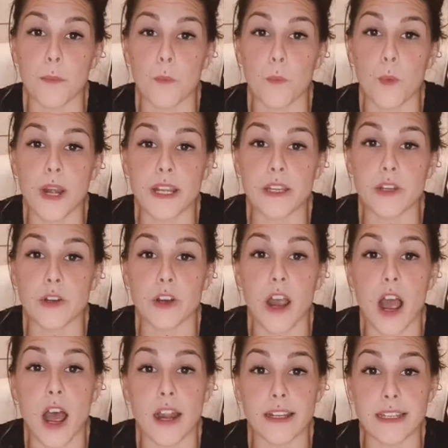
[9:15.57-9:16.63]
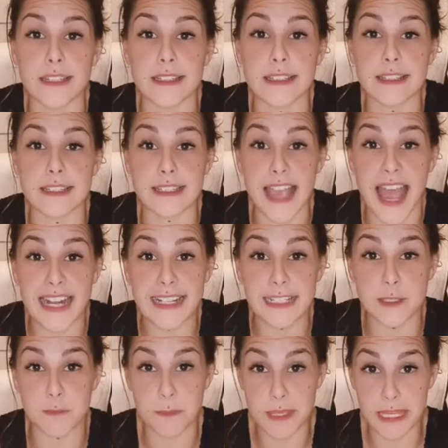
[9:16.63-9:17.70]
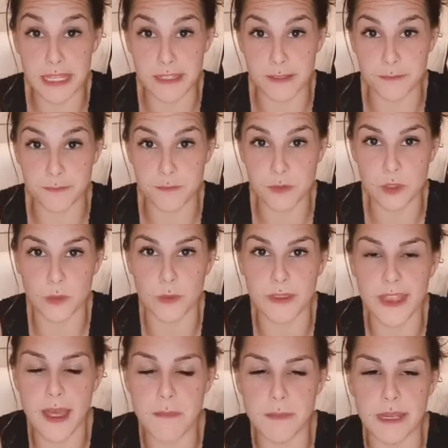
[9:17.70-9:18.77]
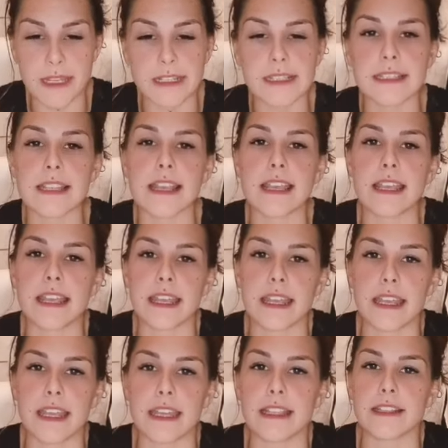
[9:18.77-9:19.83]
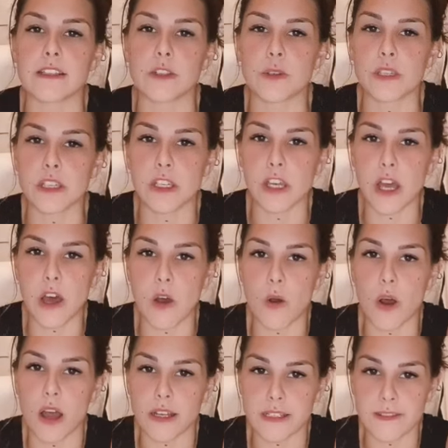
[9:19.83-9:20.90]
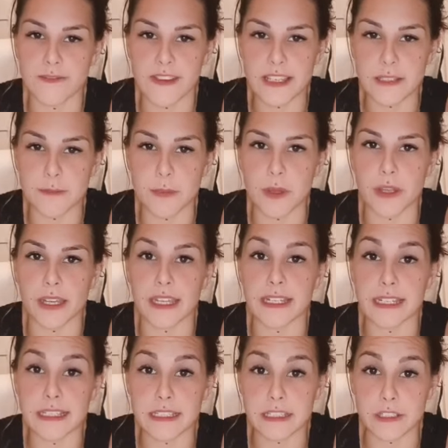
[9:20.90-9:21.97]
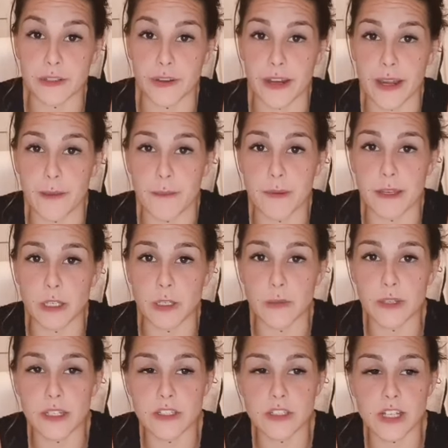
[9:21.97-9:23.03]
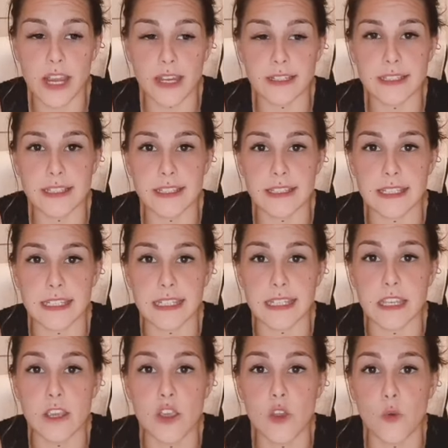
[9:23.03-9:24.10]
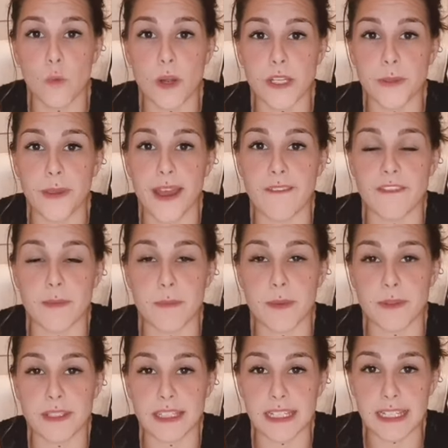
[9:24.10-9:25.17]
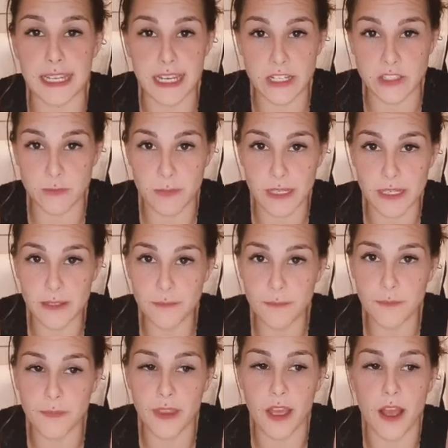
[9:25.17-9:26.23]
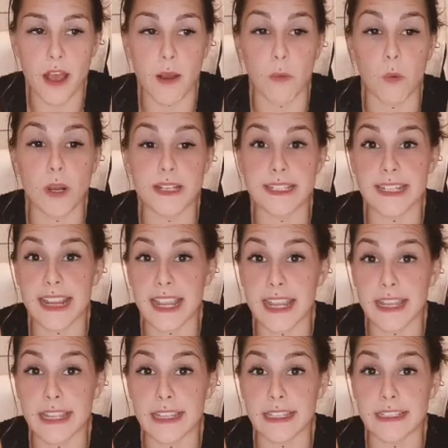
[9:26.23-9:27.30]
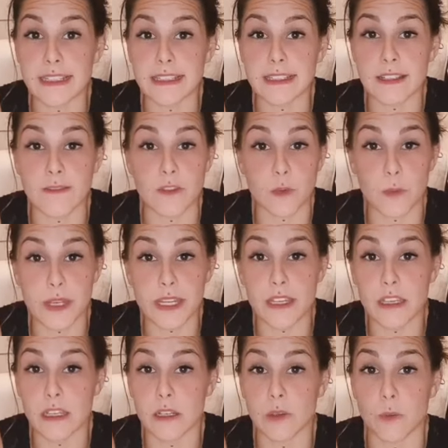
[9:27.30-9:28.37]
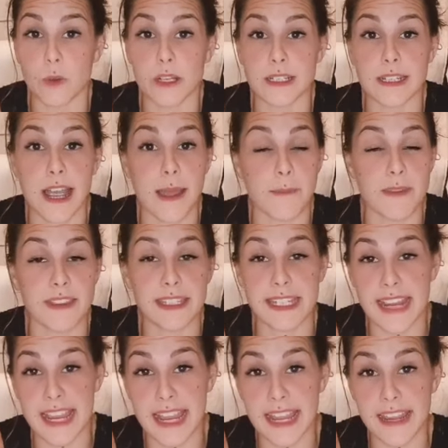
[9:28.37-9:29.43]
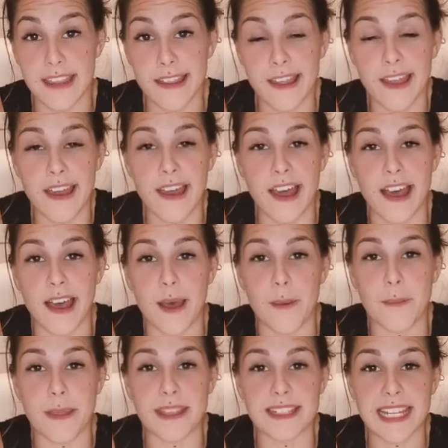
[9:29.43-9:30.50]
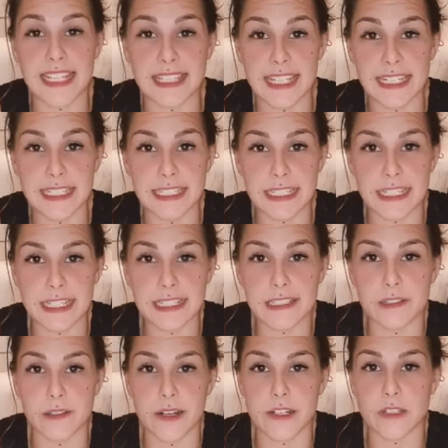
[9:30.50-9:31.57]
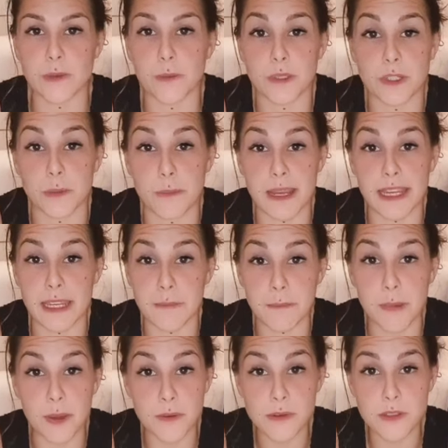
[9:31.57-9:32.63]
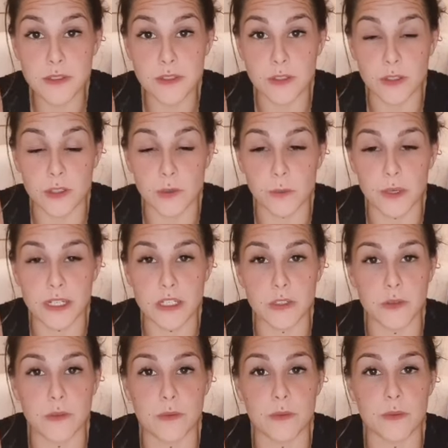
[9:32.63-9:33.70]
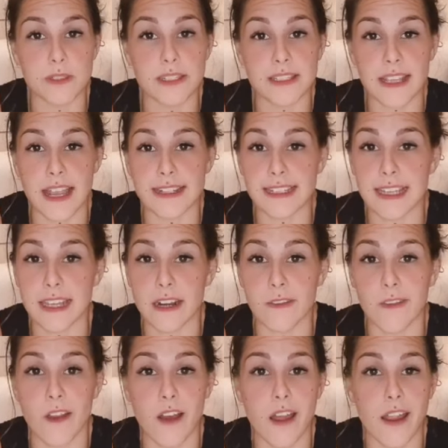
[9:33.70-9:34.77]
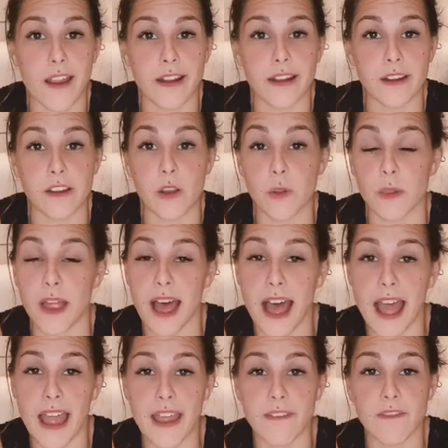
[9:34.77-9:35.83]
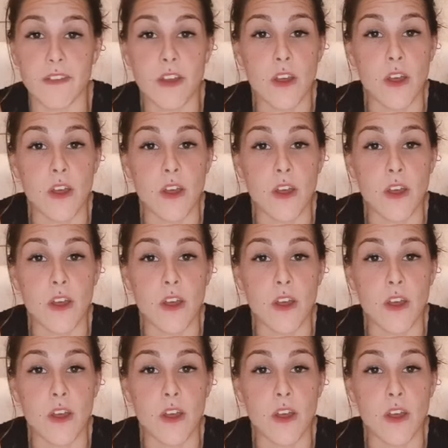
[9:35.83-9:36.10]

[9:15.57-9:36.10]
when your audience is at its peak. So what that means is you can go onto Facebook and Instagram and you can check to see when you have the most engagement, what days of the week, what time of the day, and take that into consideration when you're making posts or when you decide to get online and go live,